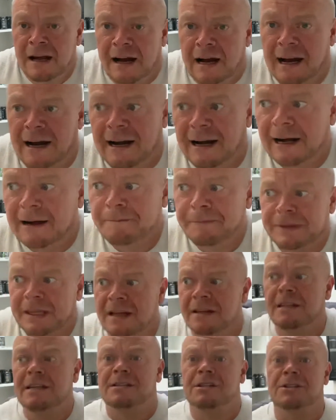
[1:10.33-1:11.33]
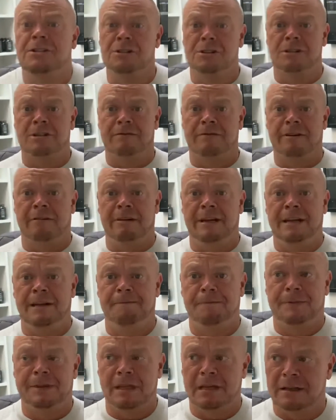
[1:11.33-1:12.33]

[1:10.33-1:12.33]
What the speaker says: And this is just a very